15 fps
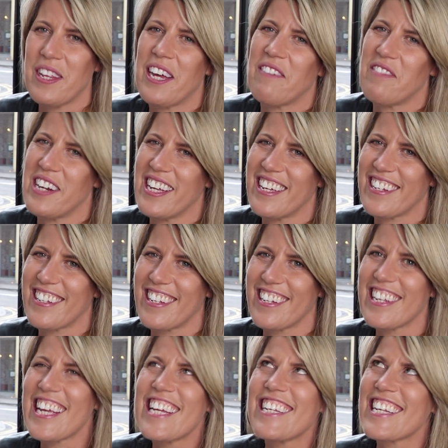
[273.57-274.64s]
and that really
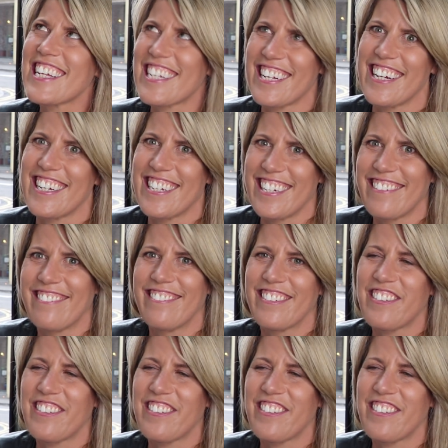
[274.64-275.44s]
is exciting.